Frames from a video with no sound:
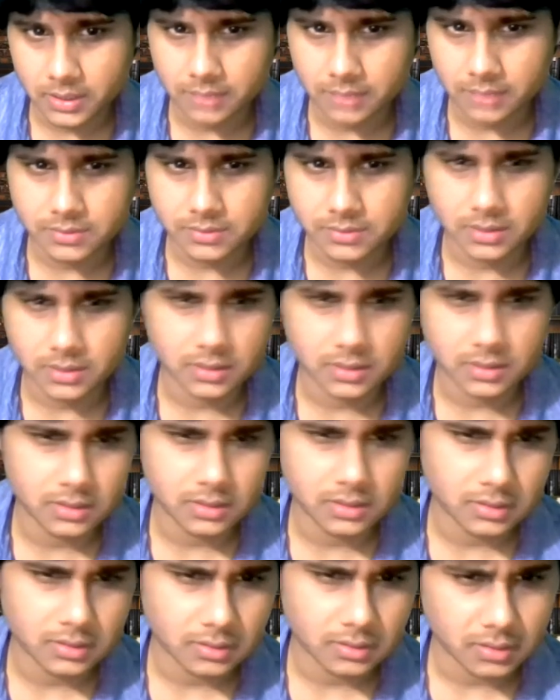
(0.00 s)
Kamsky,
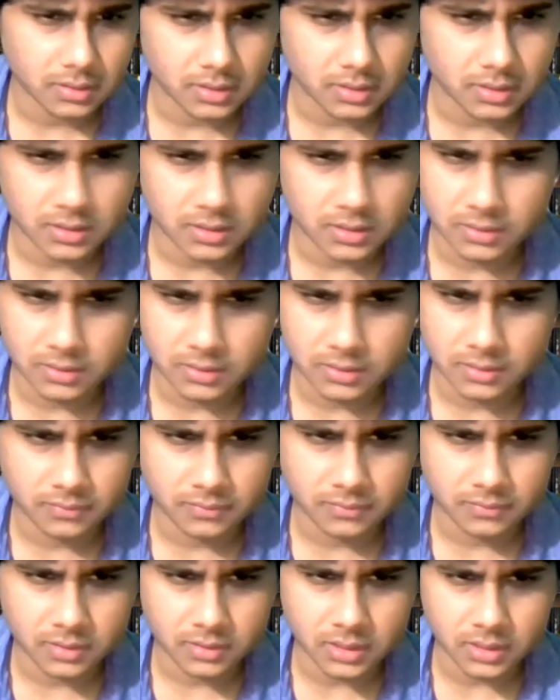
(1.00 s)
and here
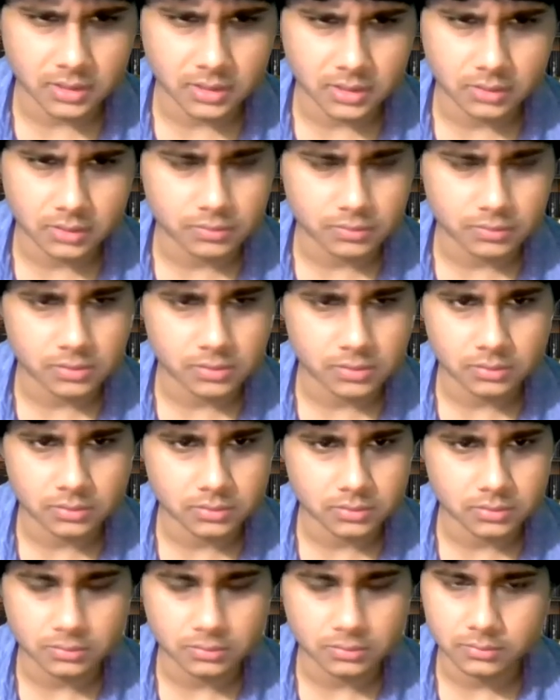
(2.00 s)
even knight e2 is
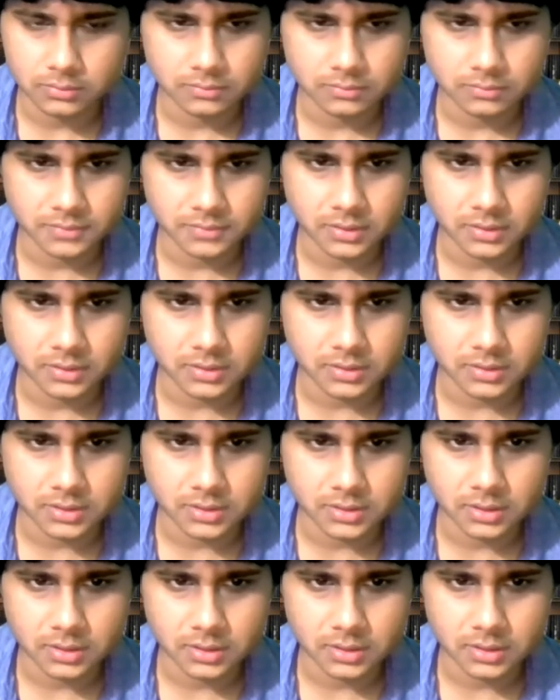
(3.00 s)
also very
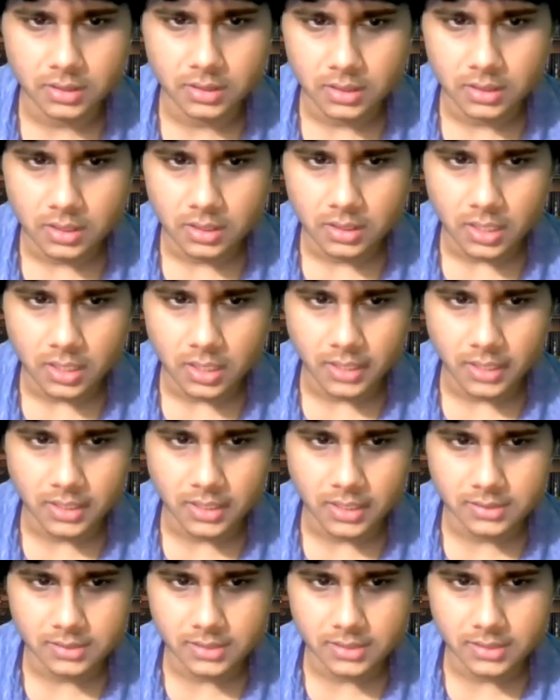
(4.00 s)
interesting.
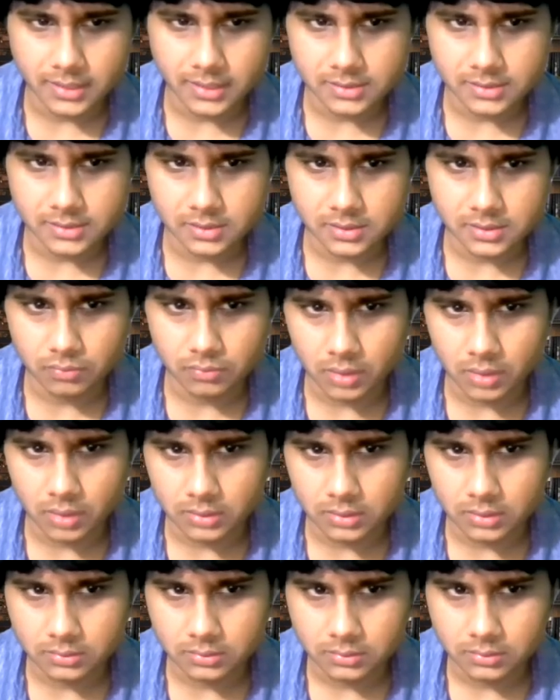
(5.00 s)
Idea is knight
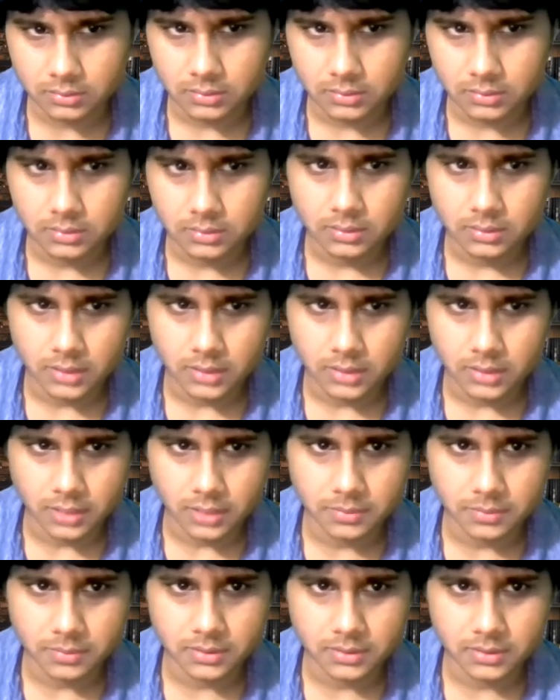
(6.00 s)
c1,
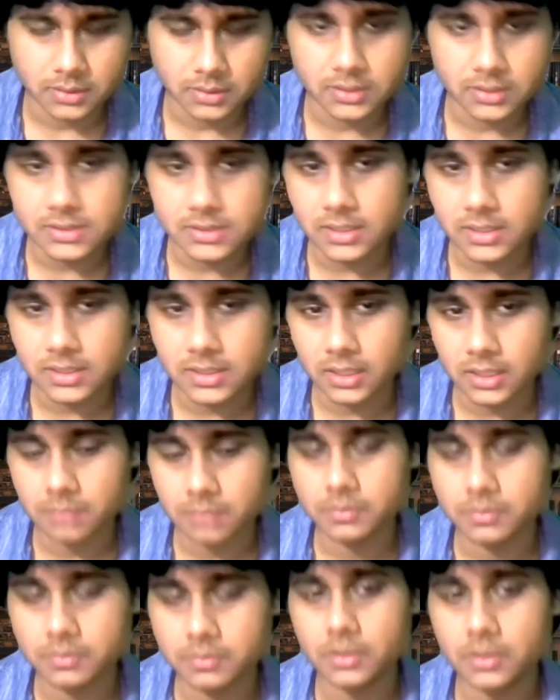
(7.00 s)
knight b3. This
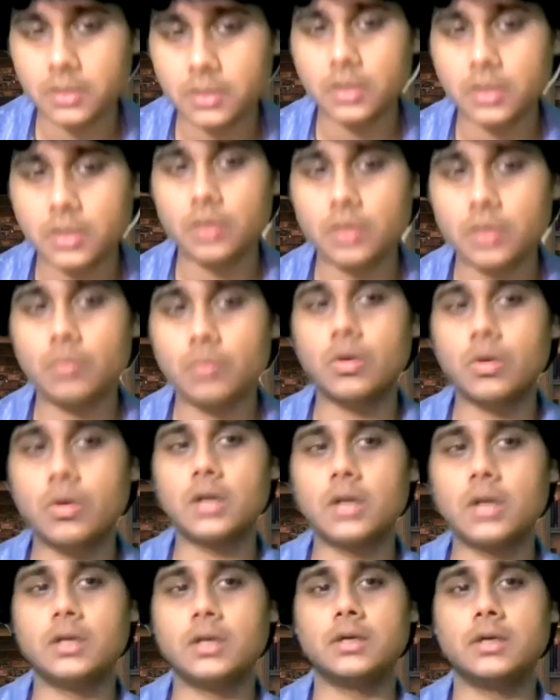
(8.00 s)
setup,
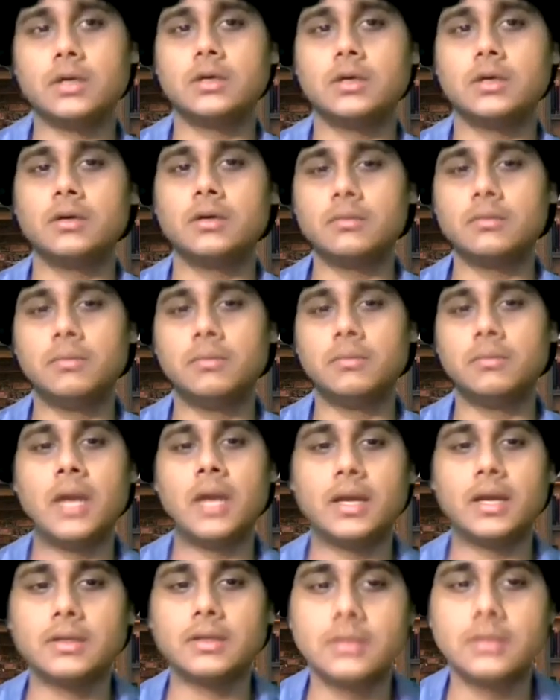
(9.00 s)
what
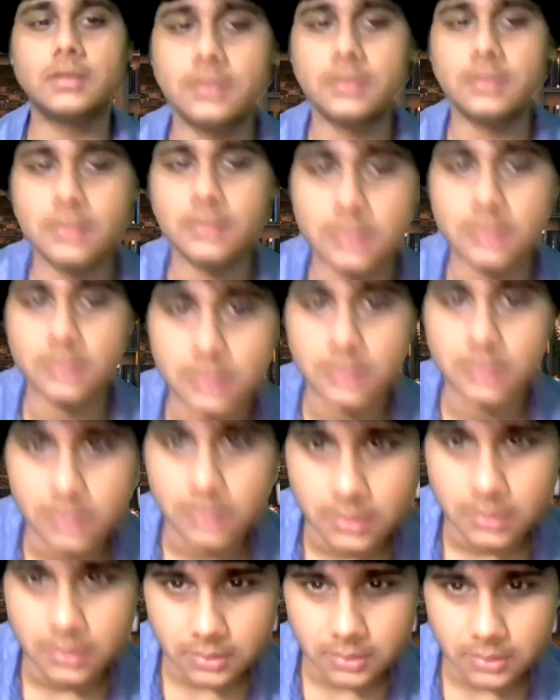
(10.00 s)
black
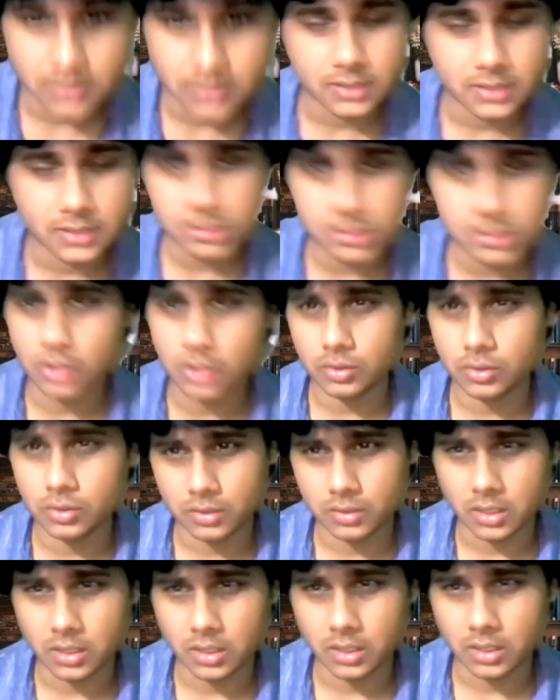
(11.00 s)
did is not
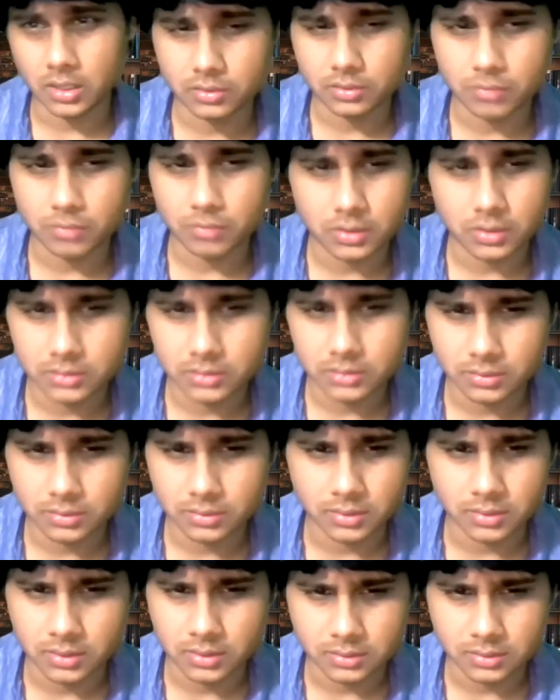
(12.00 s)
good according to modern
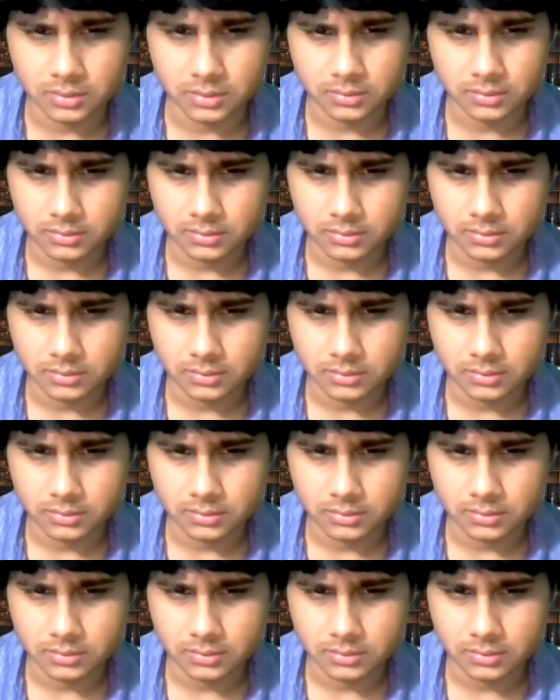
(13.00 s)
theory. Huh?